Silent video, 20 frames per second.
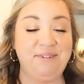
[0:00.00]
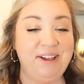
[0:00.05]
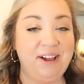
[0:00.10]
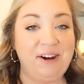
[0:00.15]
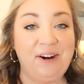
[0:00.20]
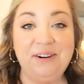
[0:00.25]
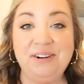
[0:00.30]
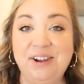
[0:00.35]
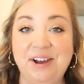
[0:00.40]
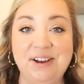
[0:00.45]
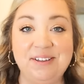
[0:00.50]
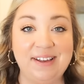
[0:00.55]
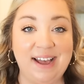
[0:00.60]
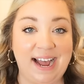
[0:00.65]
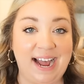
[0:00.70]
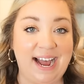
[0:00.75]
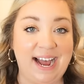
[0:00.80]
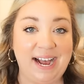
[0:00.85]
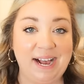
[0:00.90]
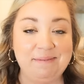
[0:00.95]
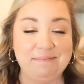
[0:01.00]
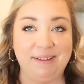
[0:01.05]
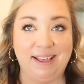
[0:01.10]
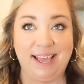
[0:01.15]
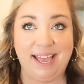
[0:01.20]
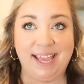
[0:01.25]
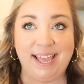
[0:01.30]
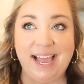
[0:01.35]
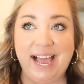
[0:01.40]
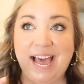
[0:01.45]
we all know that I'm
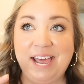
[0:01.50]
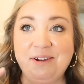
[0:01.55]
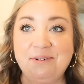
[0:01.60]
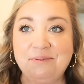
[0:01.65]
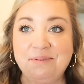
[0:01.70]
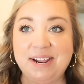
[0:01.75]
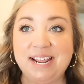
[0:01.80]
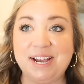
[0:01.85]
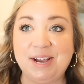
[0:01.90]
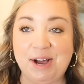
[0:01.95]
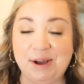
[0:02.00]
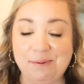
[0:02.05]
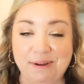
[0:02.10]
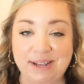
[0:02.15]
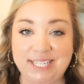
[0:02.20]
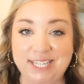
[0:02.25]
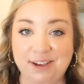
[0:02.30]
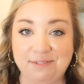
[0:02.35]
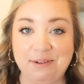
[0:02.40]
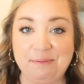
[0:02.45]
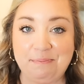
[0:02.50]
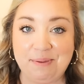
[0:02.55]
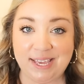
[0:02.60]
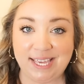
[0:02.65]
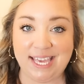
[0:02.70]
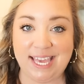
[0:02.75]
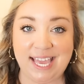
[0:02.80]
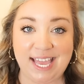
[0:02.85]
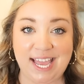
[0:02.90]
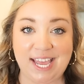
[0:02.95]
like, I don't want to call myself a
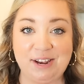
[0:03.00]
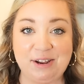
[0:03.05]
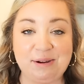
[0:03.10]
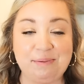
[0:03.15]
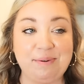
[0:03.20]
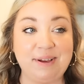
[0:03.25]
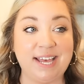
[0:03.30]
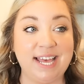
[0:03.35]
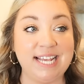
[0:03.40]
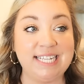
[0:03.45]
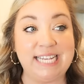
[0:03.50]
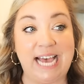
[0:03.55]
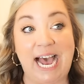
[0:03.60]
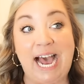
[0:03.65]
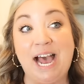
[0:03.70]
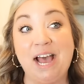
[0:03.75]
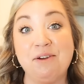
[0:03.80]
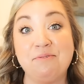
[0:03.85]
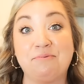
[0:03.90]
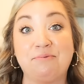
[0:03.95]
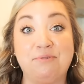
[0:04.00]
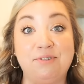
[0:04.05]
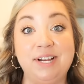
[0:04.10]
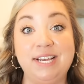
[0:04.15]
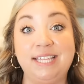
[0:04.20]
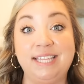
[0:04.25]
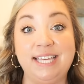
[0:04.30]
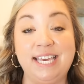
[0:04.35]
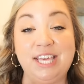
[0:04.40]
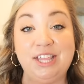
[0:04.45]
picky eater because I
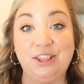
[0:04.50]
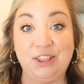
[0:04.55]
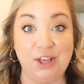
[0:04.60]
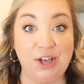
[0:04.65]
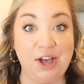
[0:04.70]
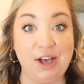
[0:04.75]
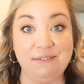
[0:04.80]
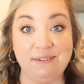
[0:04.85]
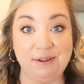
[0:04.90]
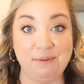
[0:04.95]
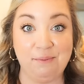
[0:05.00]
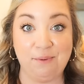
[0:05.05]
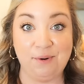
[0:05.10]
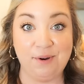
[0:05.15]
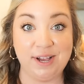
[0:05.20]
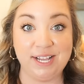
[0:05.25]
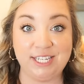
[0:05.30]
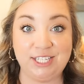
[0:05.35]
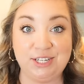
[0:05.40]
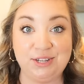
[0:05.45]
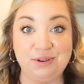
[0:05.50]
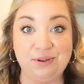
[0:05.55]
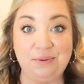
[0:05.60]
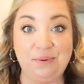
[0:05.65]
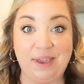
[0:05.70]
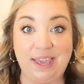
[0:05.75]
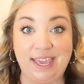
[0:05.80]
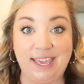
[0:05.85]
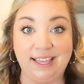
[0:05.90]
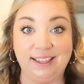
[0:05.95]
really love and want
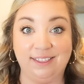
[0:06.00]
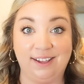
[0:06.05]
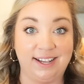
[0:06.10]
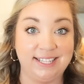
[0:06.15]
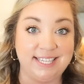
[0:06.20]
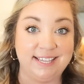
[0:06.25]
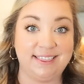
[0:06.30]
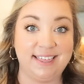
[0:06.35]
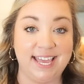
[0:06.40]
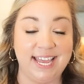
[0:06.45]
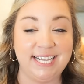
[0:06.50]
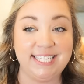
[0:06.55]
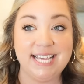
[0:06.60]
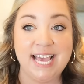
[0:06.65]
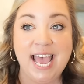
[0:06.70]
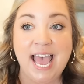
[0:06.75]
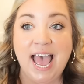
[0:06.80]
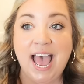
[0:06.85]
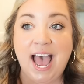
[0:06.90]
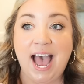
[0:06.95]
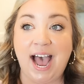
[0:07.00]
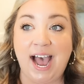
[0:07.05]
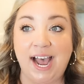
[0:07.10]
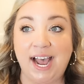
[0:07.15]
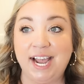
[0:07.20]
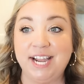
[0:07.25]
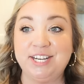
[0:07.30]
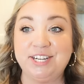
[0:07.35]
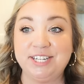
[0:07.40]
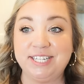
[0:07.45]
to eat lots of things.
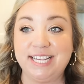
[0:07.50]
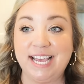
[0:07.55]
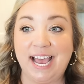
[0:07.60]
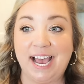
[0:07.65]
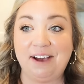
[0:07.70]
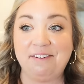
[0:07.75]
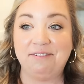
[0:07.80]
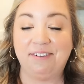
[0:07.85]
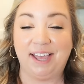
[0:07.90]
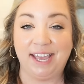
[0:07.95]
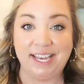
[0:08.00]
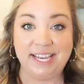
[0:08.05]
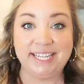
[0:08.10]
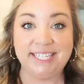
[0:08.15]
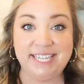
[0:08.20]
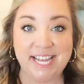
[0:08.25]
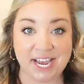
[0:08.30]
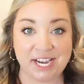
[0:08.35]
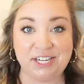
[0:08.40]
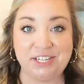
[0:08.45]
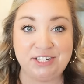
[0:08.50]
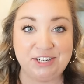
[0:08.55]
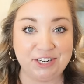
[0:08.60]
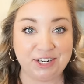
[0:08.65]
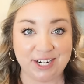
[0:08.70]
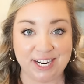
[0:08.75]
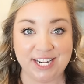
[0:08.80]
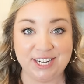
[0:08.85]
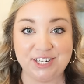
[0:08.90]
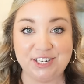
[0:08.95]
I just have like
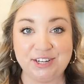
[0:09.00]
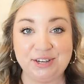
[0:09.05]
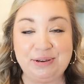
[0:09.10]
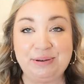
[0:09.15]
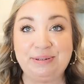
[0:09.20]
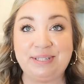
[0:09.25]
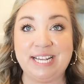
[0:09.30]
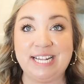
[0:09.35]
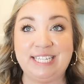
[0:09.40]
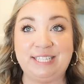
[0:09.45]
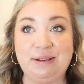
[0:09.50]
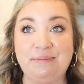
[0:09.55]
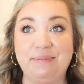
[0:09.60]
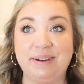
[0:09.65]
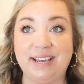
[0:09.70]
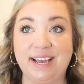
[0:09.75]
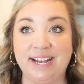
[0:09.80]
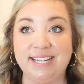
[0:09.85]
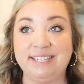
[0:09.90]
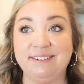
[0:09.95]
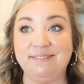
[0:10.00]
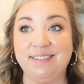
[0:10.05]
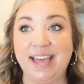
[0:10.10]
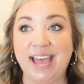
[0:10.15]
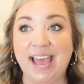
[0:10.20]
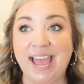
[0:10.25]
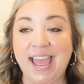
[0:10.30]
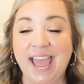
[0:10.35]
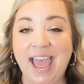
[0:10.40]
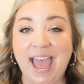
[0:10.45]
texture issues. And so because of
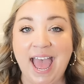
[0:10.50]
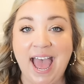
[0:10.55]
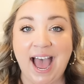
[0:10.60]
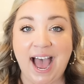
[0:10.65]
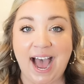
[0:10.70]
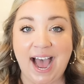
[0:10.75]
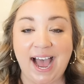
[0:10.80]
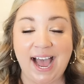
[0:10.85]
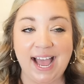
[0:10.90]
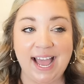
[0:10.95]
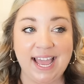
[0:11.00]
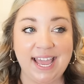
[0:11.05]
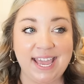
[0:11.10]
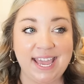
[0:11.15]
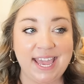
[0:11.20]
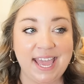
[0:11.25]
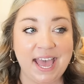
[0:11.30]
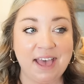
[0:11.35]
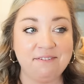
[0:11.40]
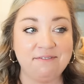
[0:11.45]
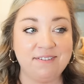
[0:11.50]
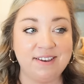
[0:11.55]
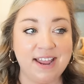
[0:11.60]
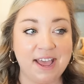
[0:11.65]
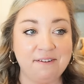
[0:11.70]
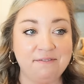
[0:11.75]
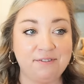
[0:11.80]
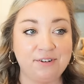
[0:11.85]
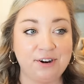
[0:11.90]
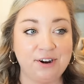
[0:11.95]
that, I have
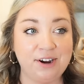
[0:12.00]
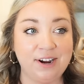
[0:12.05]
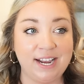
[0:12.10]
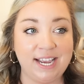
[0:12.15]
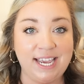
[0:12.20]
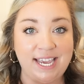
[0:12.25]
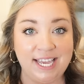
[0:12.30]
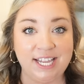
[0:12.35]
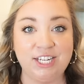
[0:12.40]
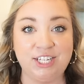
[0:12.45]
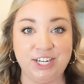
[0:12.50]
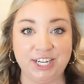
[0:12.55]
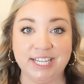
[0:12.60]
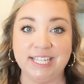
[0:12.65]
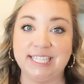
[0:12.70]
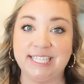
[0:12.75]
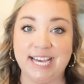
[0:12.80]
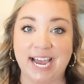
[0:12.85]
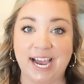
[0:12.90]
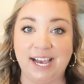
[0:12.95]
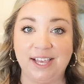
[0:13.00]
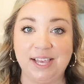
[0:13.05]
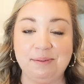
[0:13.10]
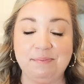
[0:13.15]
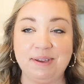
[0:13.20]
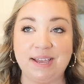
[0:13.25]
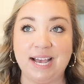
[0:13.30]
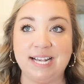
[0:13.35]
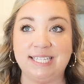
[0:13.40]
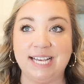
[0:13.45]
never eaten chicken
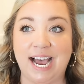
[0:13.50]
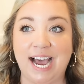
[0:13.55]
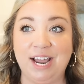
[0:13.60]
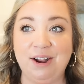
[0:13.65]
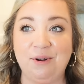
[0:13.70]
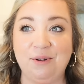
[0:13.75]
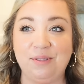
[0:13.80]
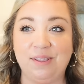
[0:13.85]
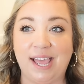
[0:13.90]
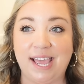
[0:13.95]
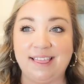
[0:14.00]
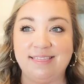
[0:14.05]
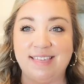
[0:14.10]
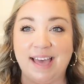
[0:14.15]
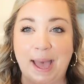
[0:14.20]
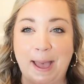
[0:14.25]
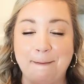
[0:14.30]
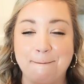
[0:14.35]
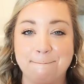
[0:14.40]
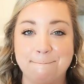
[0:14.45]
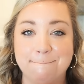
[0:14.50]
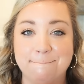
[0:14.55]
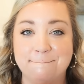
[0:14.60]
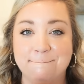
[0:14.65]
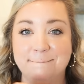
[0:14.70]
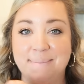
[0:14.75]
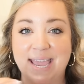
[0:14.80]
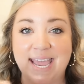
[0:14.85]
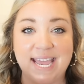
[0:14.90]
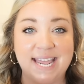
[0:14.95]
salad because I don't like that
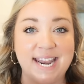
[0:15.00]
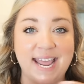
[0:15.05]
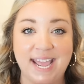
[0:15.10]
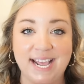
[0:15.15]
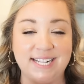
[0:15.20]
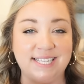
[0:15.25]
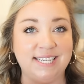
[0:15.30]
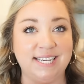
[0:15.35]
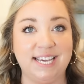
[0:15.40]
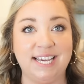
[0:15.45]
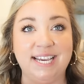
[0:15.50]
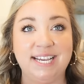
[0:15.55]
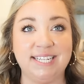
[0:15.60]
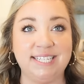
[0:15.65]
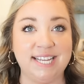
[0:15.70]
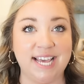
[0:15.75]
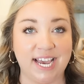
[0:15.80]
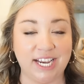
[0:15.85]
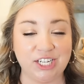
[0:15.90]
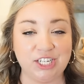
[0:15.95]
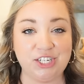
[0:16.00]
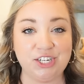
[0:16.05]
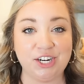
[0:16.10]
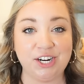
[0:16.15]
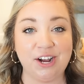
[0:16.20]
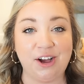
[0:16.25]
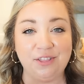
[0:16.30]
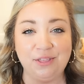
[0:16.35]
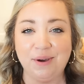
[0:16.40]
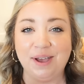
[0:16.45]
mayonnaise-y
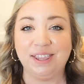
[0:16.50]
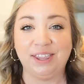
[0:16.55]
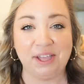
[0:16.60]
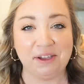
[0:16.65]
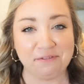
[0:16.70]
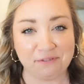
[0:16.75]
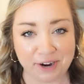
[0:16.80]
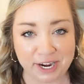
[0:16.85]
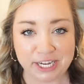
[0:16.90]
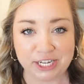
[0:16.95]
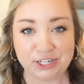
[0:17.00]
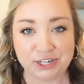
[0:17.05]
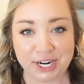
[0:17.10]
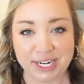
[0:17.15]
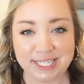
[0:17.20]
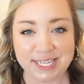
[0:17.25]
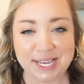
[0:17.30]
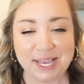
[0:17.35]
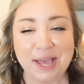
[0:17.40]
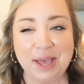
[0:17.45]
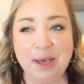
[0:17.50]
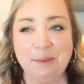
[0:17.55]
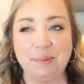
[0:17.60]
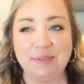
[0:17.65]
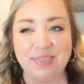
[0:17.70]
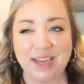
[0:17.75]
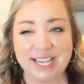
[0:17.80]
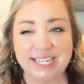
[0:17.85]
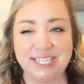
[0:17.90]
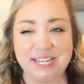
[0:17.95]
texture. Although I love ranch dressing,
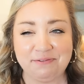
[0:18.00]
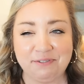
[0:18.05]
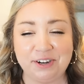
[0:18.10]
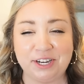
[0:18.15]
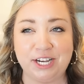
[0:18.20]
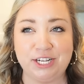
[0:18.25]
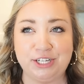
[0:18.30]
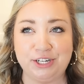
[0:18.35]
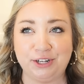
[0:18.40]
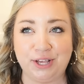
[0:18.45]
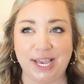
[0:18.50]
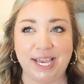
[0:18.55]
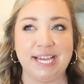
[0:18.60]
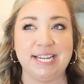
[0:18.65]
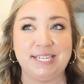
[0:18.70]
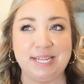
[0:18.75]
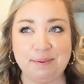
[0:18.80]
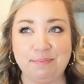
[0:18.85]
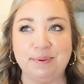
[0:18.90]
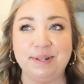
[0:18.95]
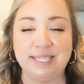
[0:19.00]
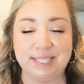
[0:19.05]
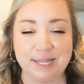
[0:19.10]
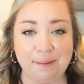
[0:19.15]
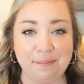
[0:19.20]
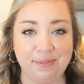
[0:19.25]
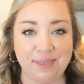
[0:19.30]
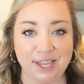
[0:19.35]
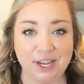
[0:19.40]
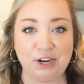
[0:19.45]
but that's different because you're like dipping
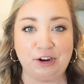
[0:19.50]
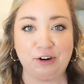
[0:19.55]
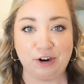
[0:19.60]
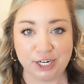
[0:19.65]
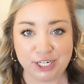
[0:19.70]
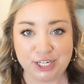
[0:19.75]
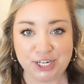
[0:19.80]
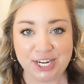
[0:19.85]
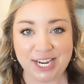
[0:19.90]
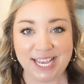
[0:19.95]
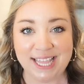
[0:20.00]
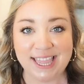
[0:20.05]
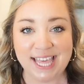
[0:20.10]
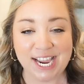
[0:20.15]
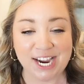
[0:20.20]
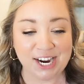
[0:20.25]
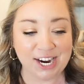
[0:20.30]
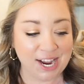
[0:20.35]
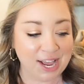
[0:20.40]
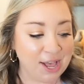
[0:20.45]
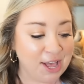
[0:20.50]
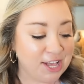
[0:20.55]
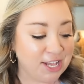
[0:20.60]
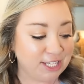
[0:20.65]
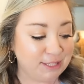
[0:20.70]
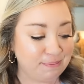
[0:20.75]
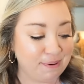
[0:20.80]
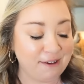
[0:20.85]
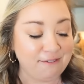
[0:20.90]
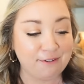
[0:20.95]
something crunchy in there.
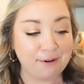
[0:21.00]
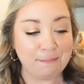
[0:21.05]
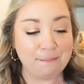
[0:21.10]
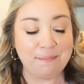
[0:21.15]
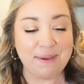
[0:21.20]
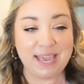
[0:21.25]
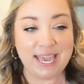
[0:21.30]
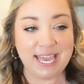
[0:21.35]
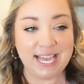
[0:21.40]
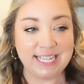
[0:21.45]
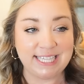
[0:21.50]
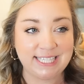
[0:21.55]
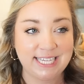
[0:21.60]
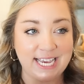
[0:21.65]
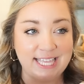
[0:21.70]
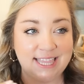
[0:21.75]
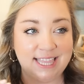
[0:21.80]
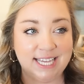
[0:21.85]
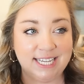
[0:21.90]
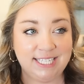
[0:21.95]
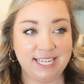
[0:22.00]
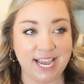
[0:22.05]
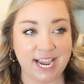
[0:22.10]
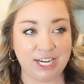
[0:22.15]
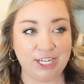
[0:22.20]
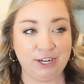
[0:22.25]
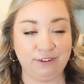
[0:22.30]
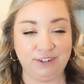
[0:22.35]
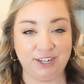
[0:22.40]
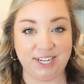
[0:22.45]
So, but for me, it's like the
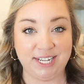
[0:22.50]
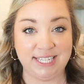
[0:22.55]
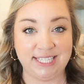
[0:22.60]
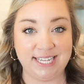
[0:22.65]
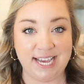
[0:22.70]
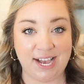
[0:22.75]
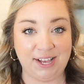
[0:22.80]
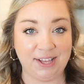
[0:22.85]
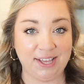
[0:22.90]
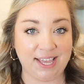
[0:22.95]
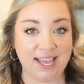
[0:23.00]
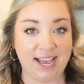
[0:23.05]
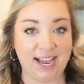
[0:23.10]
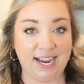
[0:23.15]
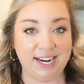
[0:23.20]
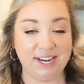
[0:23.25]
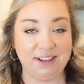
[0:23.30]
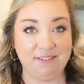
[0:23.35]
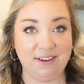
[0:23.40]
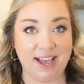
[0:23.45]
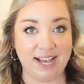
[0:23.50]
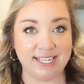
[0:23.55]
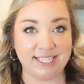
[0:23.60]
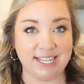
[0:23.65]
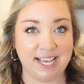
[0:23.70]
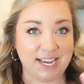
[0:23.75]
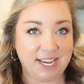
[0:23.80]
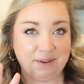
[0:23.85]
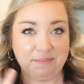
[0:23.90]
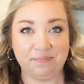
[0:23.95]
texture of chicken salad kind of has
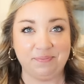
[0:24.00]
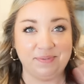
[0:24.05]
like